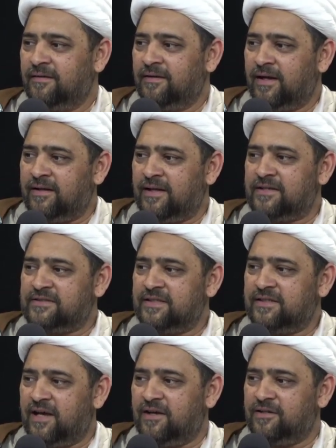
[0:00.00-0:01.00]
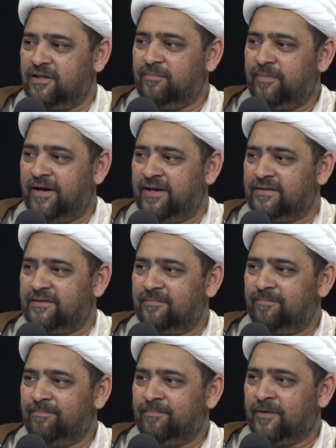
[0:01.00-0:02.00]
And that's it, Ahlul Bayt.
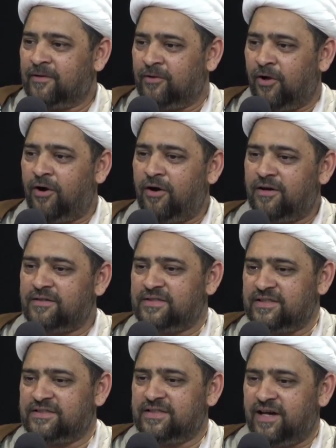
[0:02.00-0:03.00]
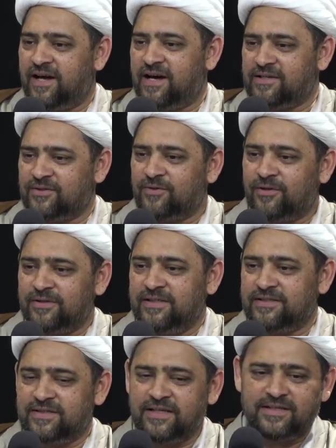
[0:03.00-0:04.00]
Laws, ijtihad, and all
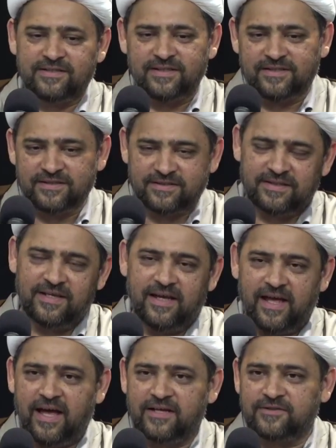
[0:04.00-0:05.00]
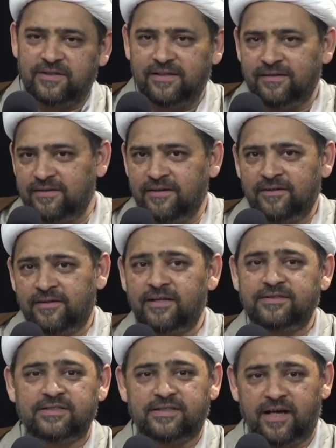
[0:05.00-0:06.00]
these things, this is actually not
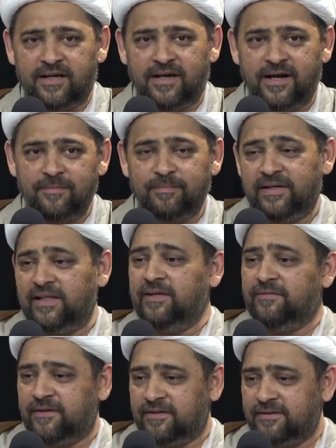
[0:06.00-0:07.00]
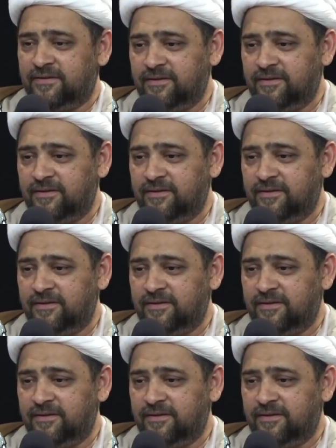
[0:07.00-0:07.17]
just haram, but evil.